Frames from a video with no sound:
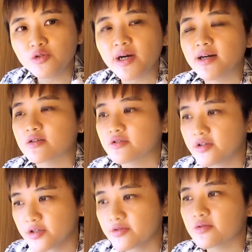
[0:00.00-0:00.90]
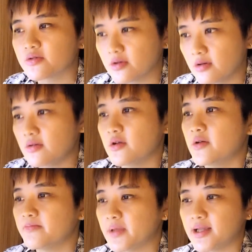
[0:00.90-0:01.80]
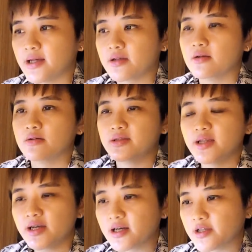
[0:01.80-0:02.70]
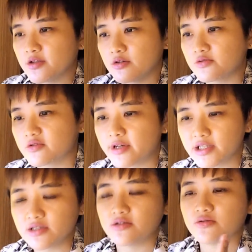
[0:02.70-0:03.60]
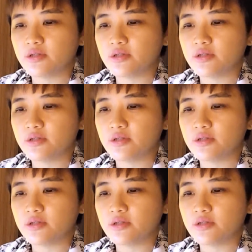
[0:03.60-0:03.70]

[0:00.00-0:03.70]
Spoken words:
you are going to be like, there are no trades